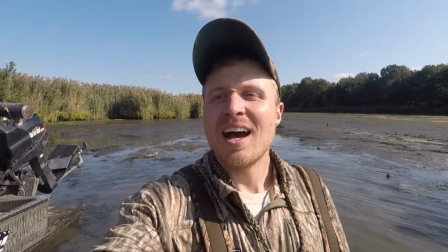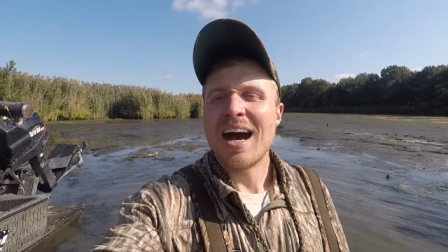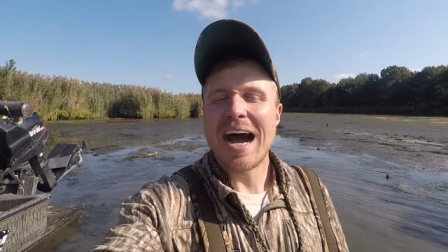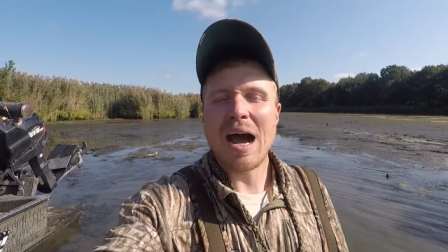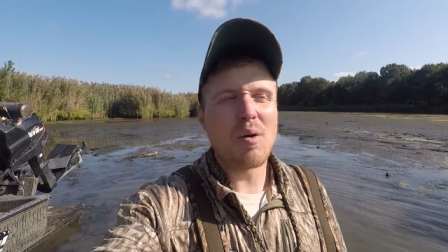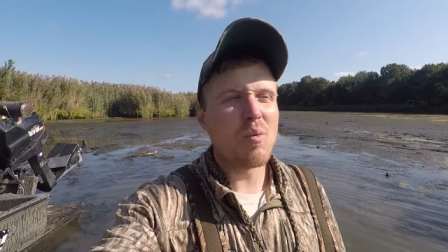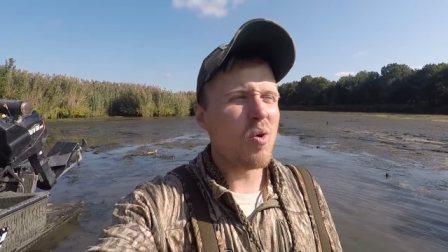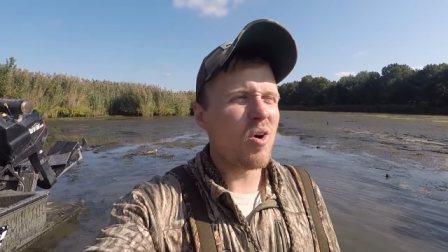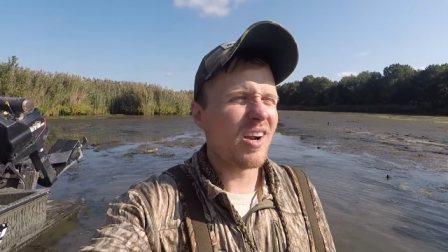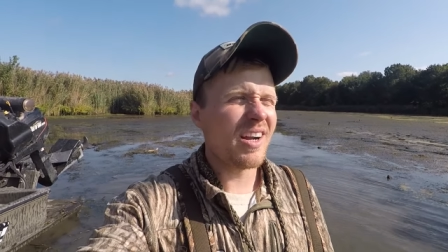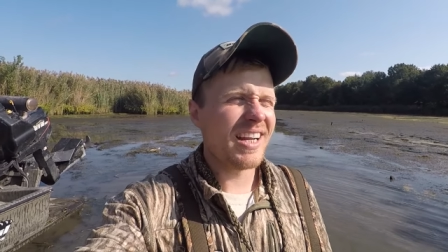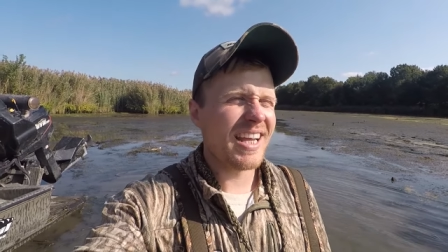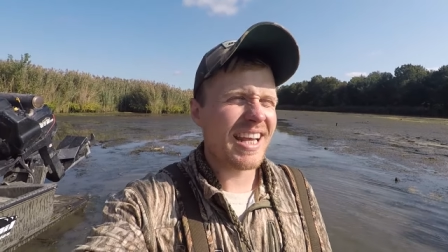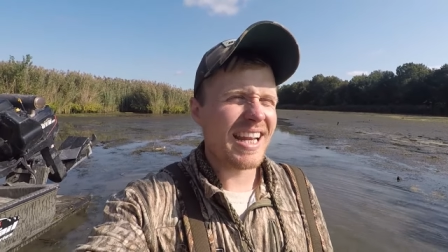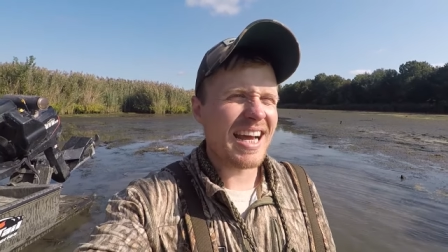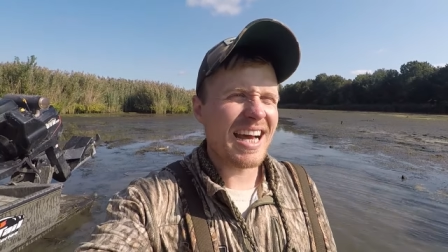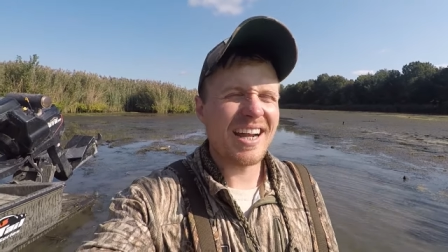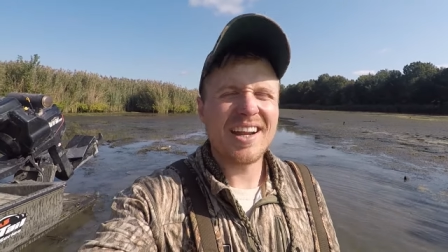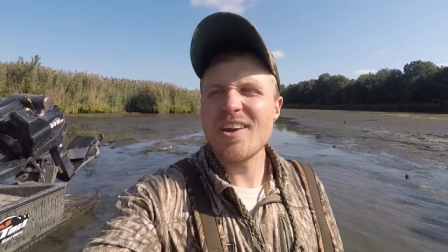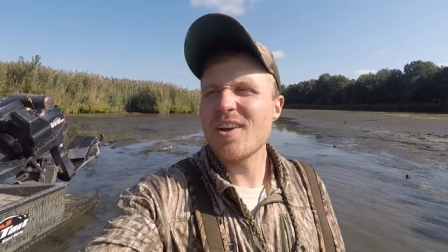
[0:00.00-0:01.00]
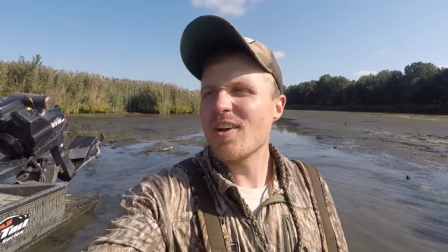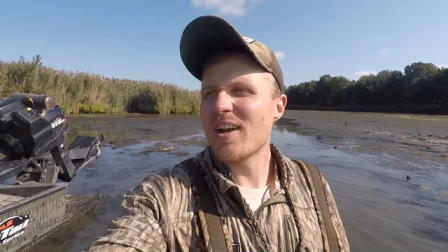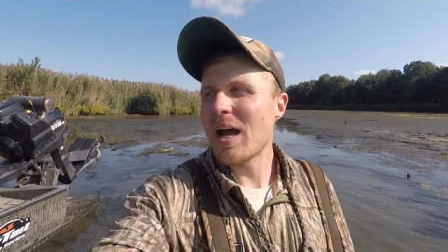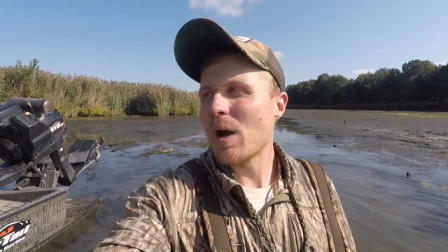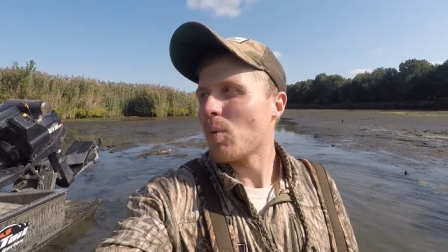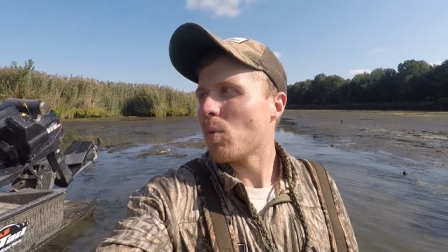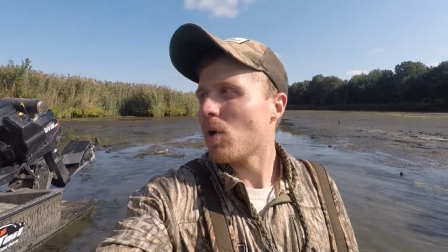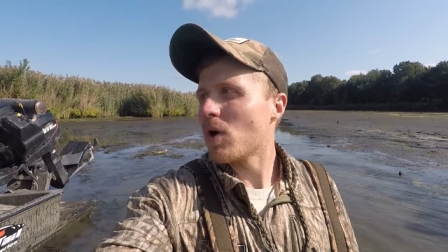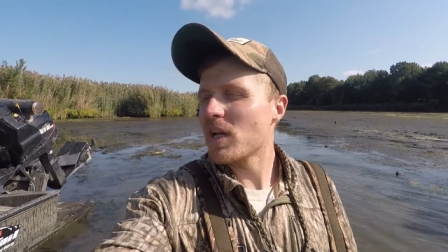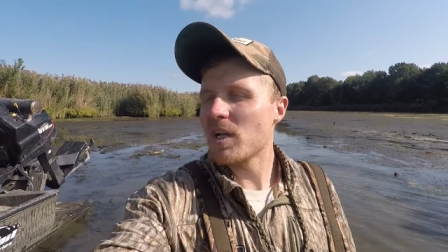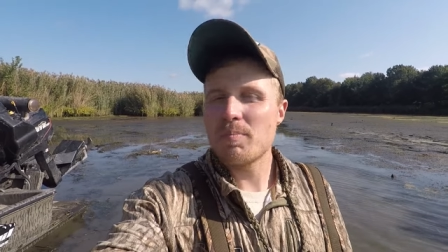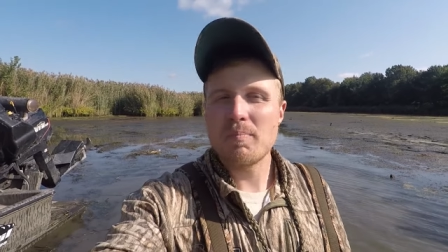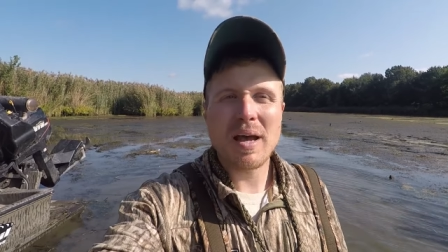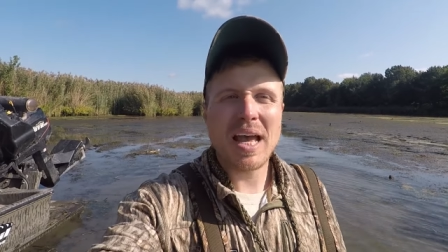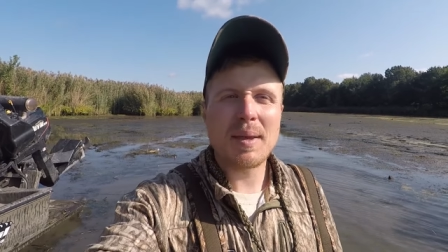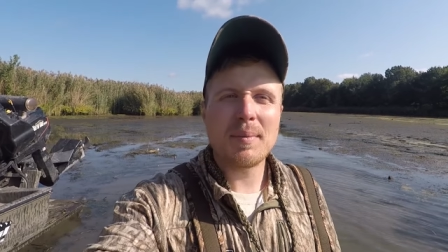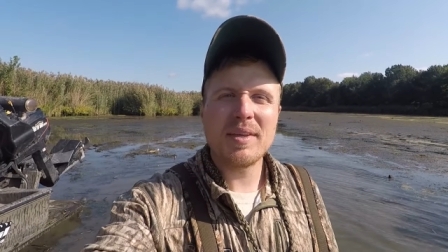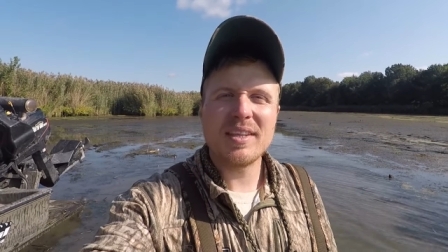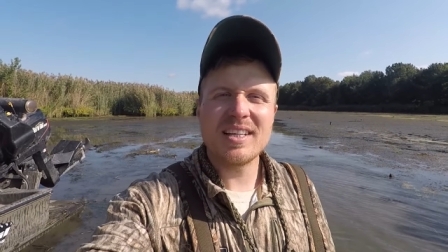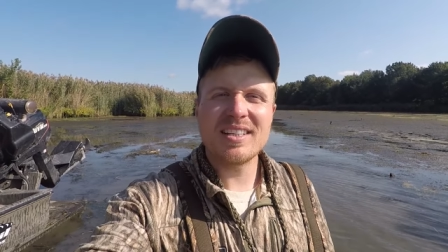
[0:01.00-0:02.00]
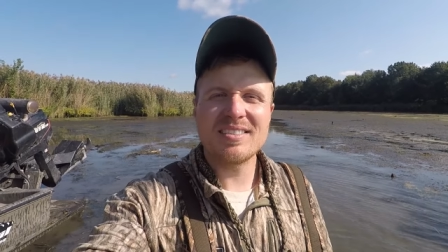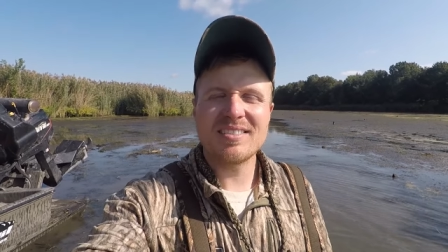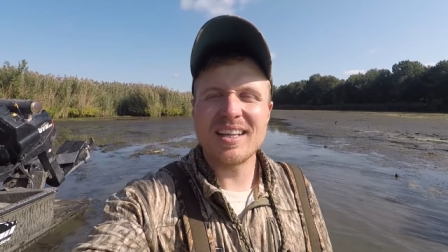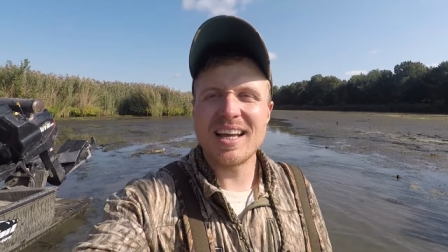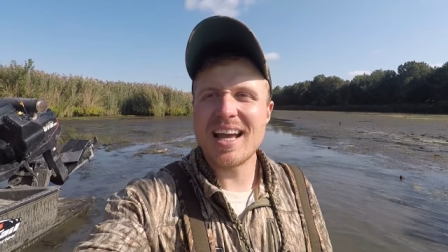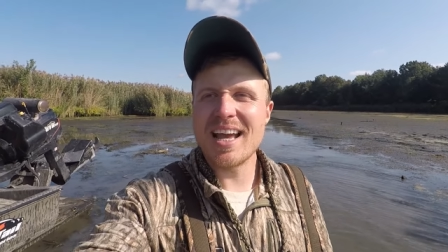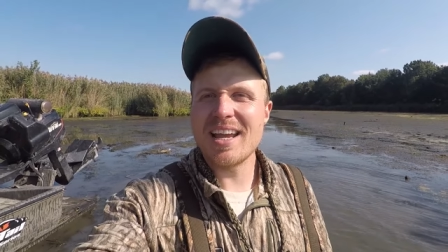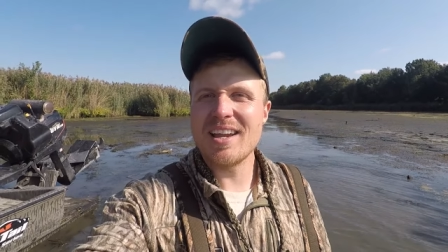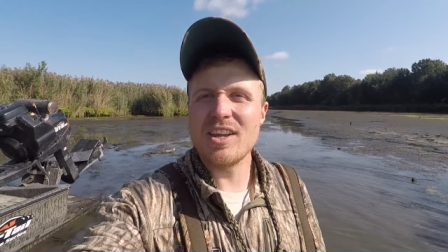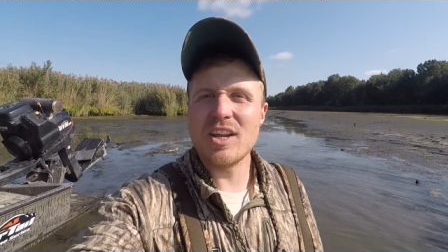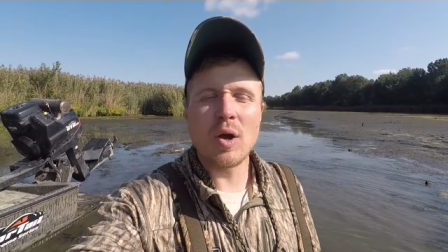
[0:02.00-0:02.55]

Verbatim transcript: I wanted to get out here and I wanted to baby this thing.